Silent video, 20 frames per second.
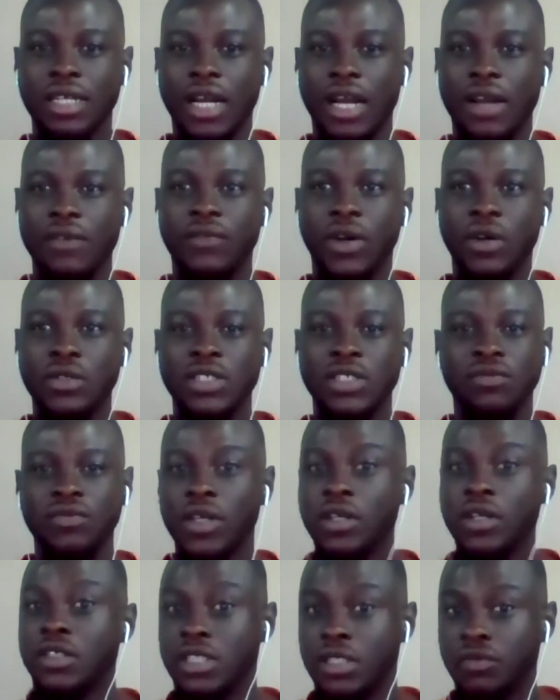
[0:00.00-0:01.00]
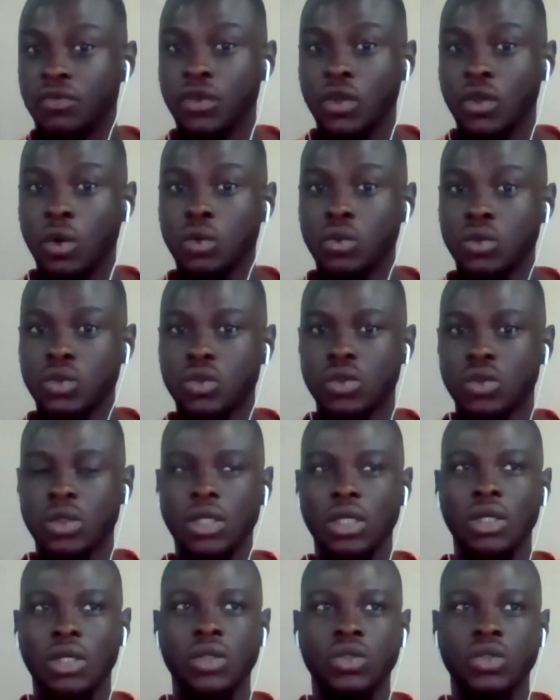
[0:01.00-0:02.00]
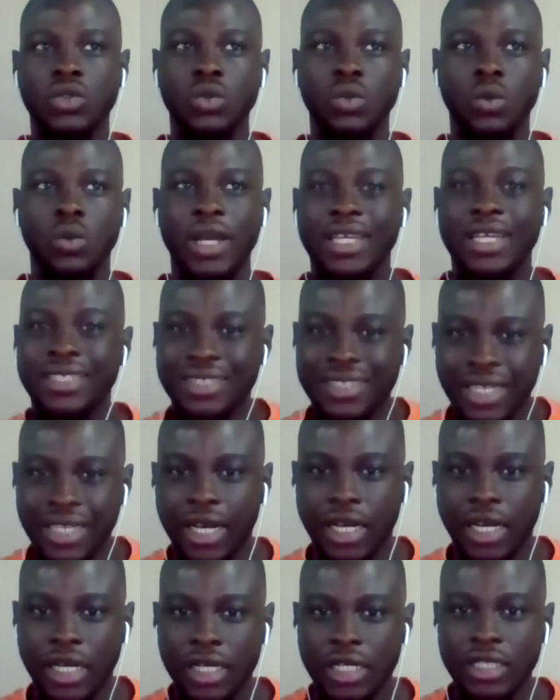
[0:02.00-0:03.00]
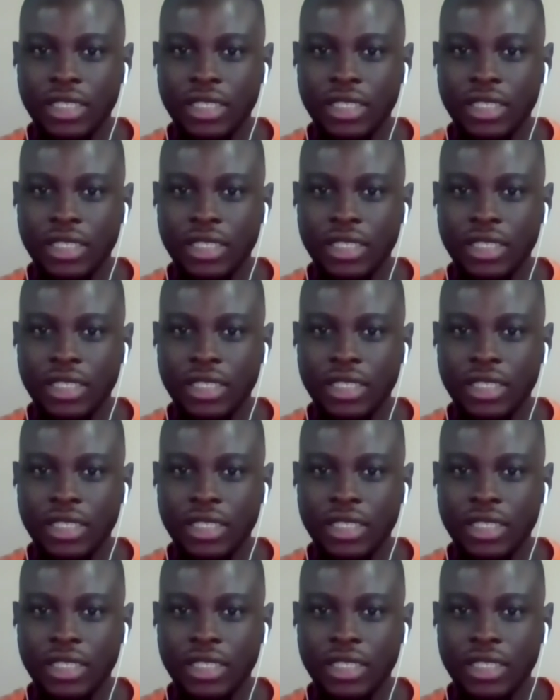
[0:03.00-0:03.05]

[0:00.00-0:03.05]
I found it very difficult to enter